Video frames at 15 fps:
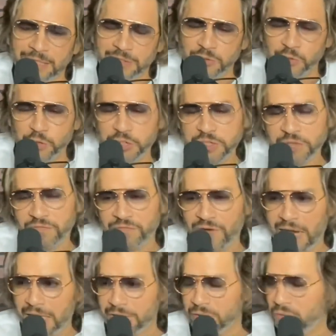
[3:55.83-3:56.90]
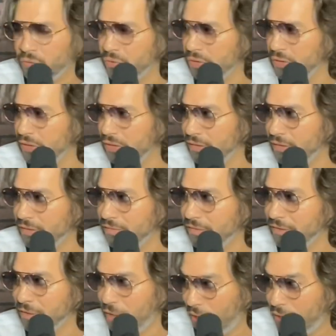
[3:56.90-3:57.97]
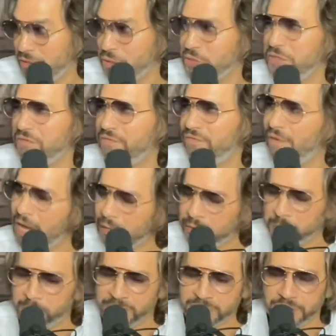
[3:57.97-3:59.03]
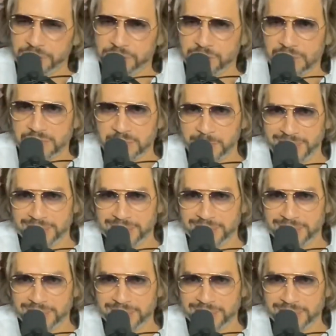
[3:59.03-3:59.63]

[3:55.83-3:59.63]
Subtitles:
So just to file the court cost, just to file the petition is about